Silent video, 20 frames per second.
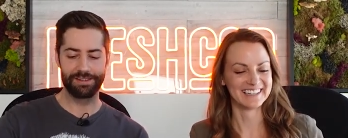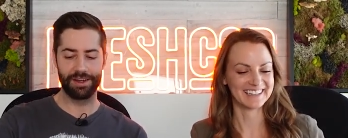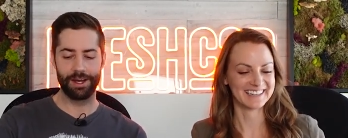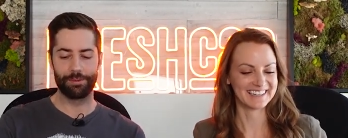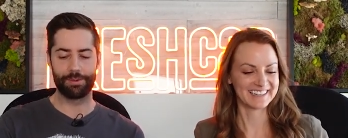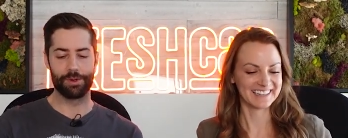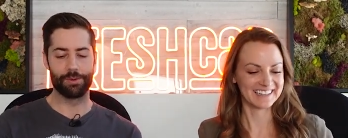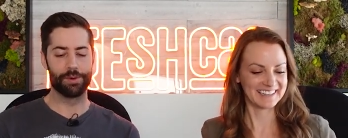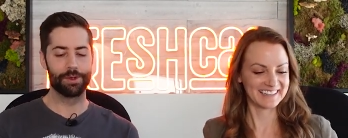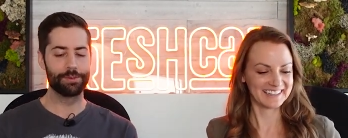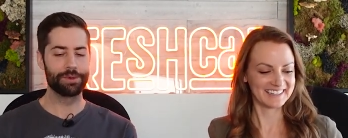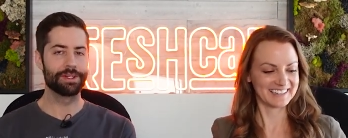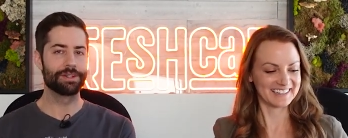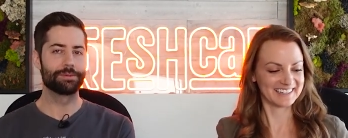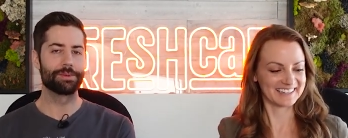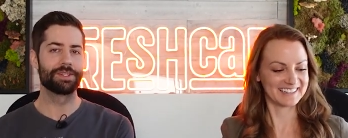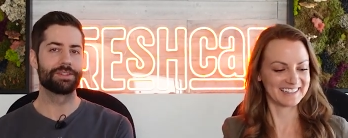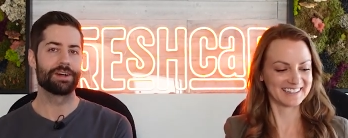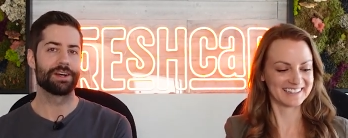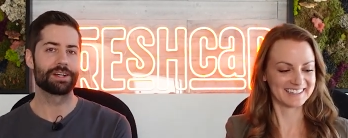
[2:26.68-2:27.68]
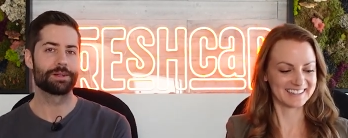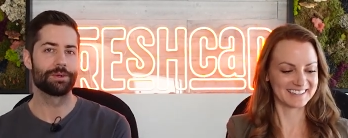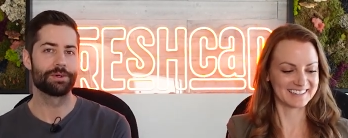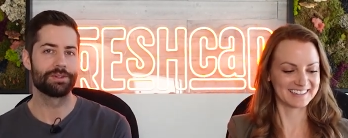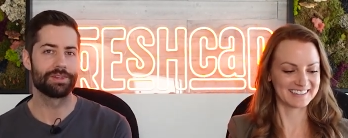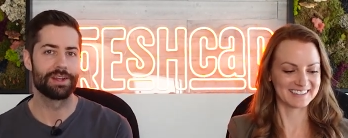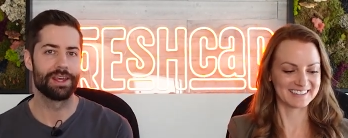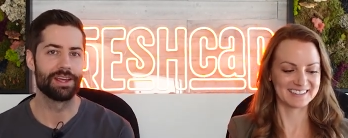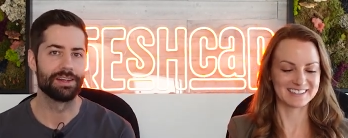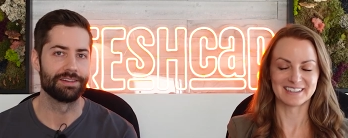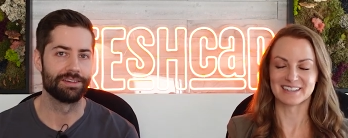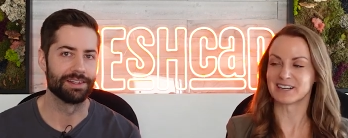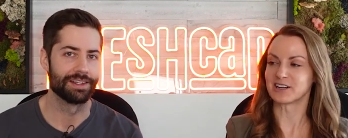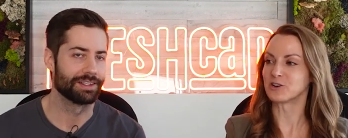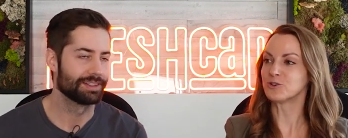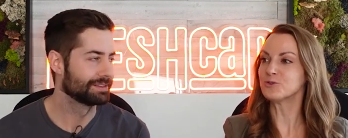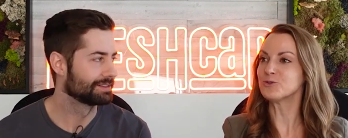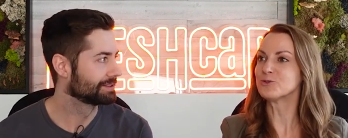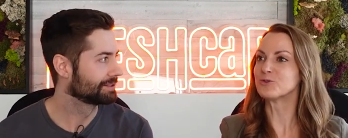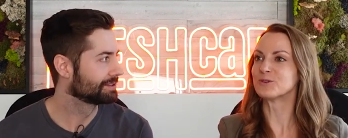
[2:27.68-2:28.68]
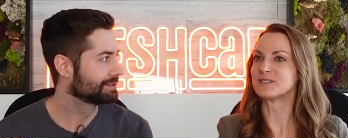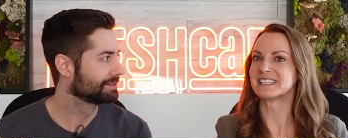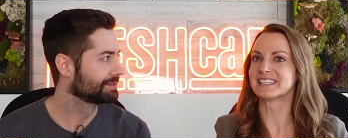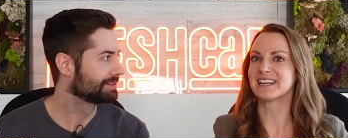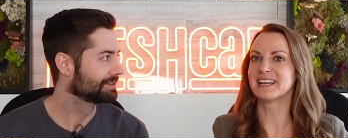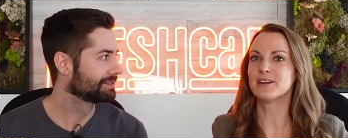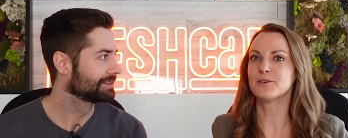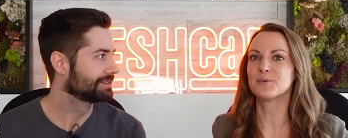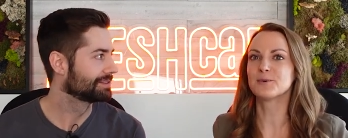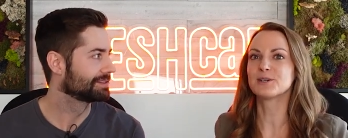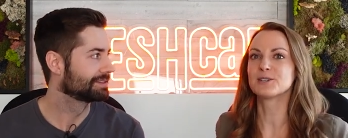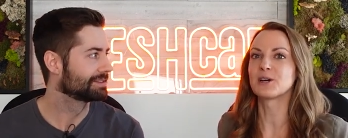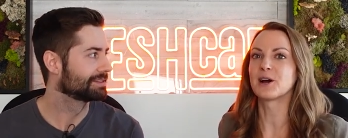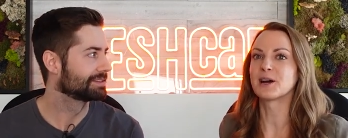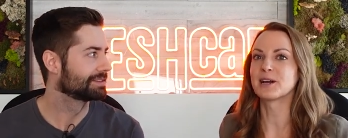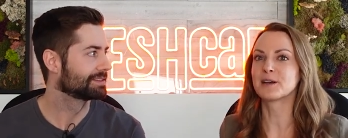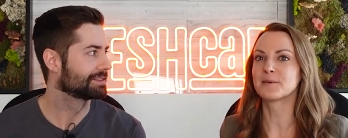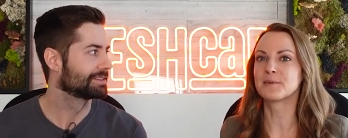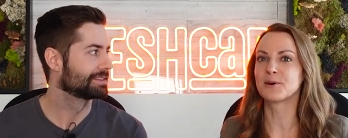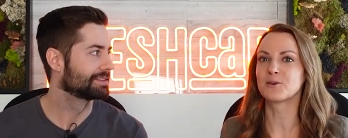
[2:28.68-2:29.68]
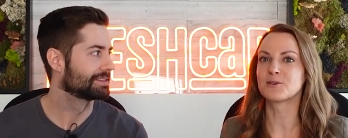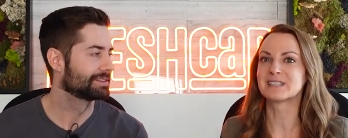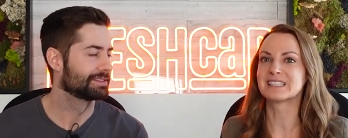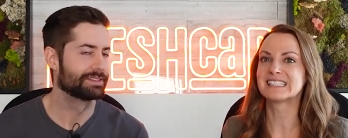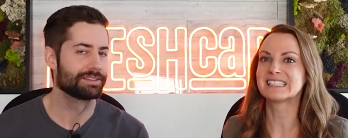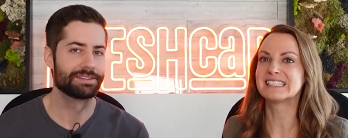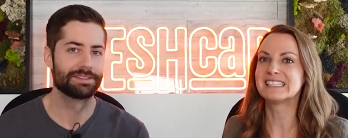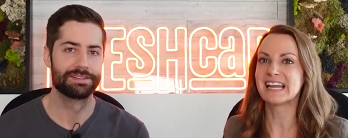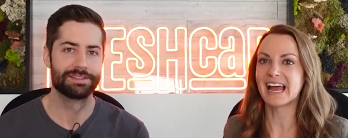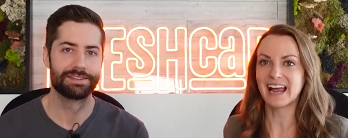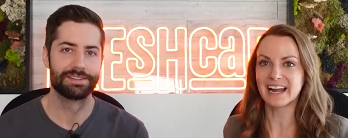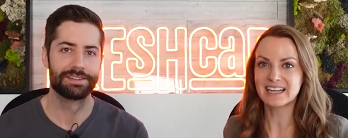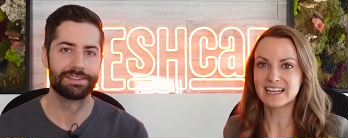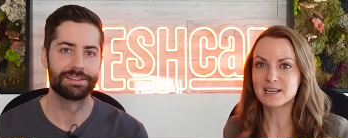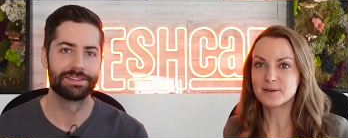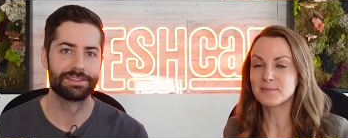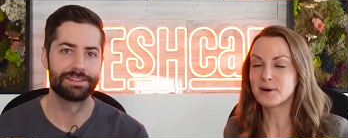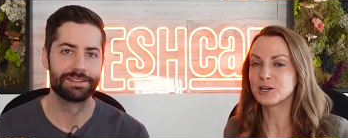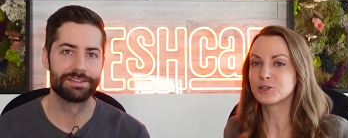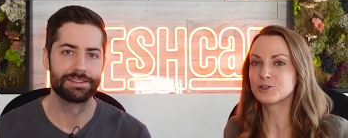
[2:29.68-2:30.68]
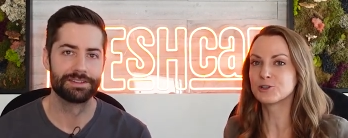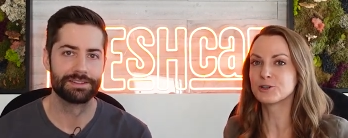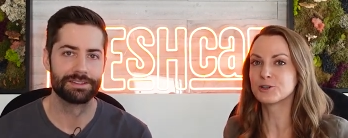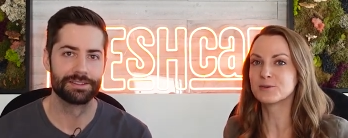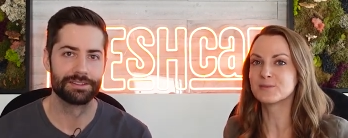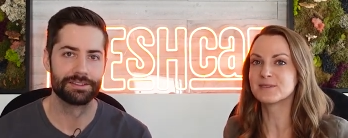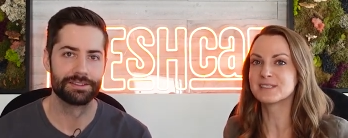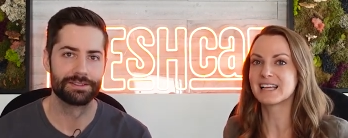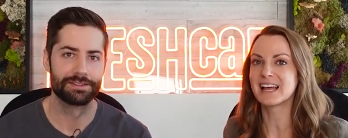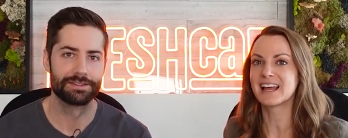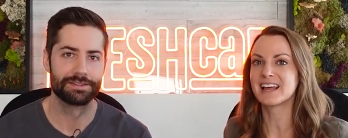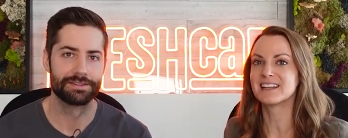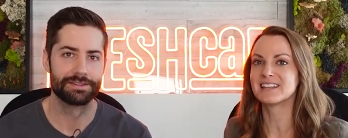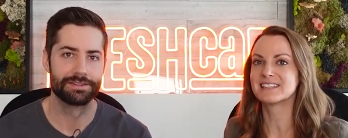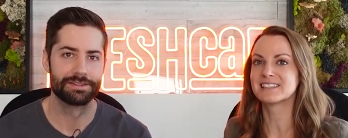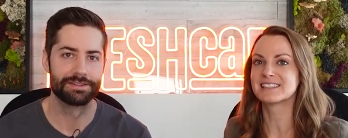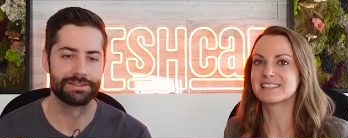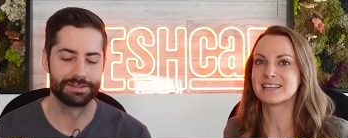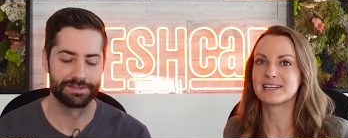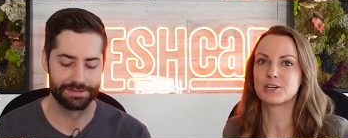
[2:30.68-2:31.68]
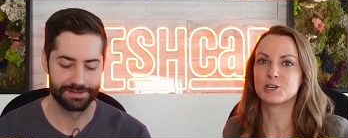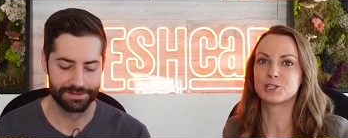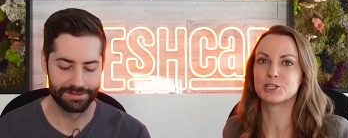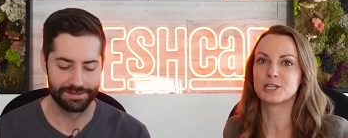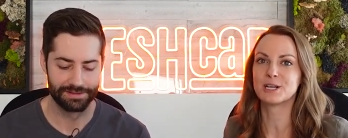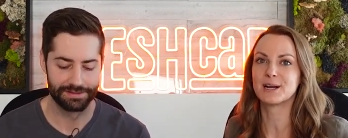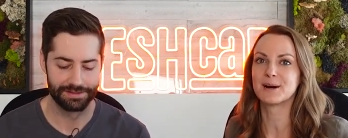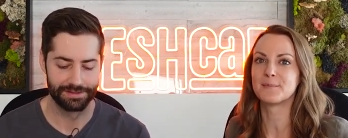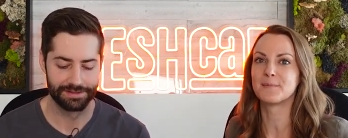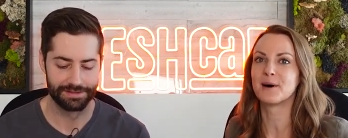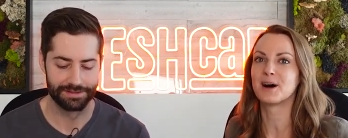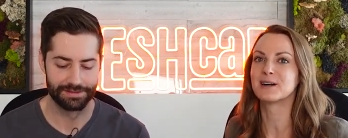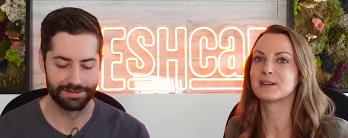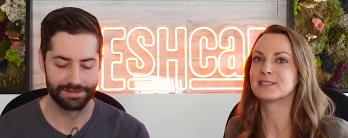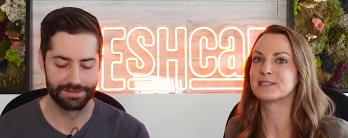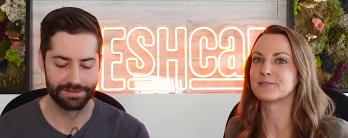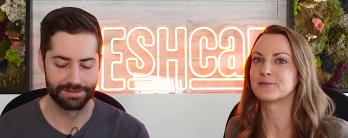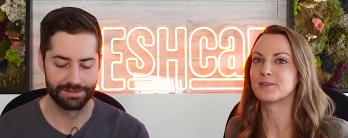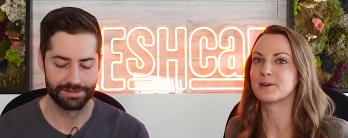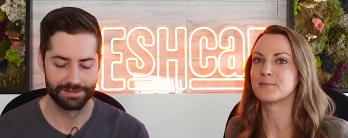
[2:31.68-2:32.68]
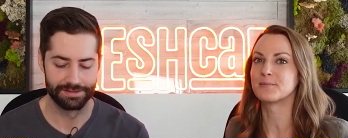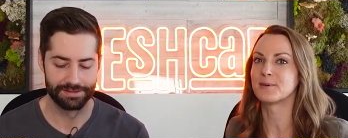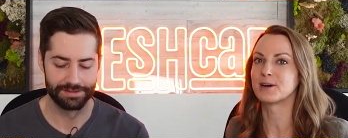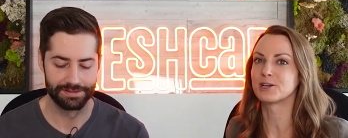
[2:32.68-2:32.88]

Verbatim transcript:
Speaker 1: topic. What are we going to be talking about today, Tegan?
Speaker 2: Ooh, today we're talking about stacking mushrooms and synergy among different